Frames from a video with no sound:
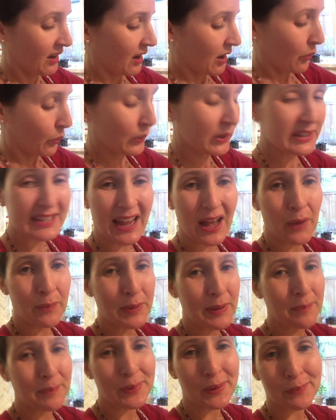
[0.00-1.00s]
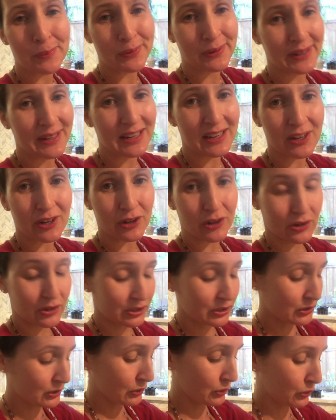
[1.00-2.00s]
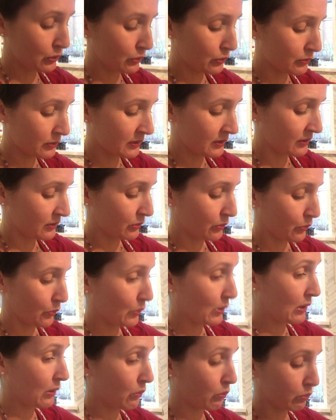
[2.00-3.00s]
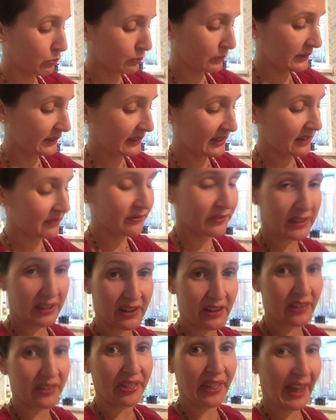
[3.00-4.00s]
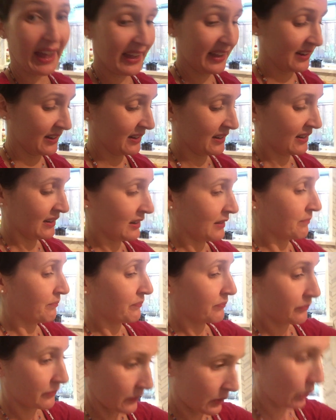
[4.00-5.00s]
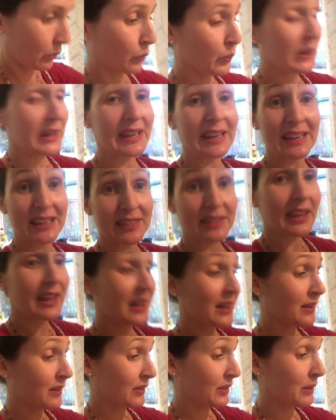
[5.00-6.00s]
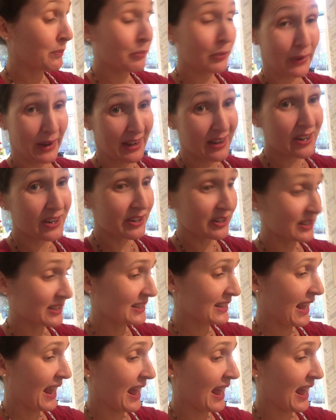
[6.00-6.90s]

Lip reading: we tell people pretty soon, we really feel that we need the prayers.